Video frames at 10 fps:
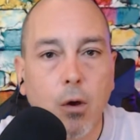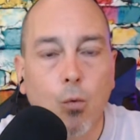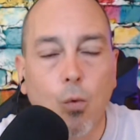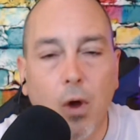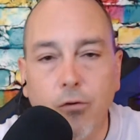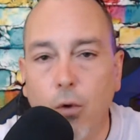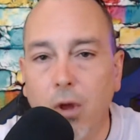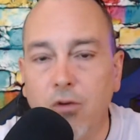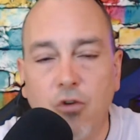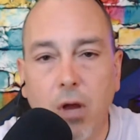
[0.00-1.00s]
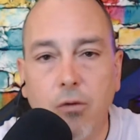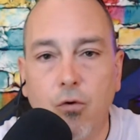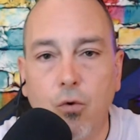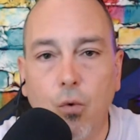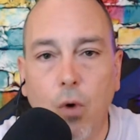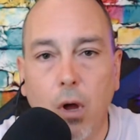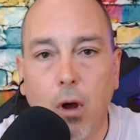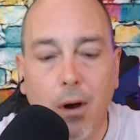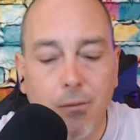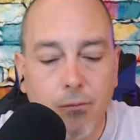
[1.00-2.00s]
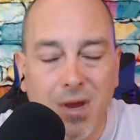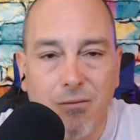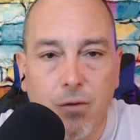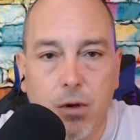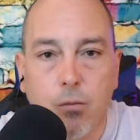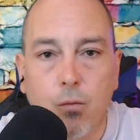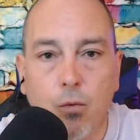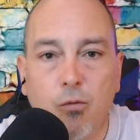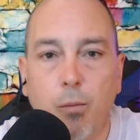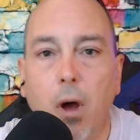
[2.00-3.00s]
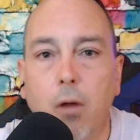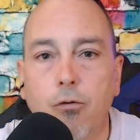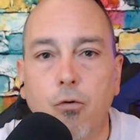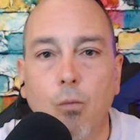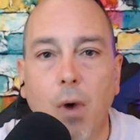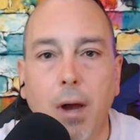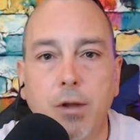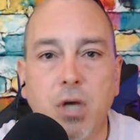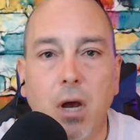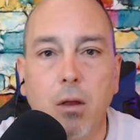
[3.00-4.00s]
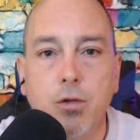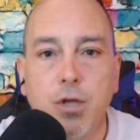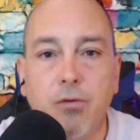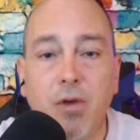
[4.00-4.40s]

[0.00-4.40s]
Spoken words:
Russell has yet to even respond to my challenges.